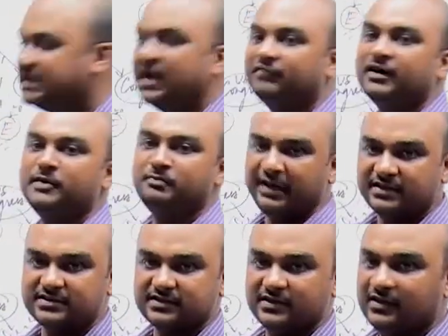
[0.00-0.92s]

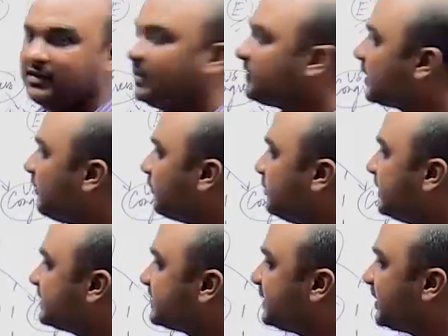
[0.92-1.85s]
government. And the
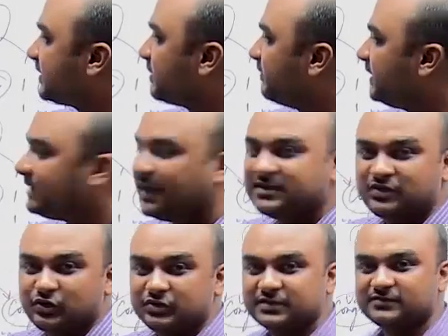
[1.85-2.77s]
government is nothing but
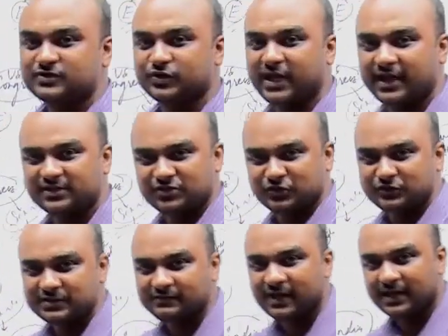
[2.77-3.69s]
executive. So the
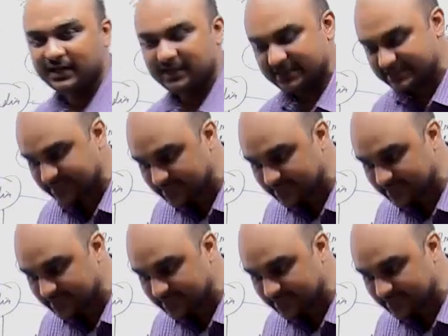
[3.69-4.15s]
executive is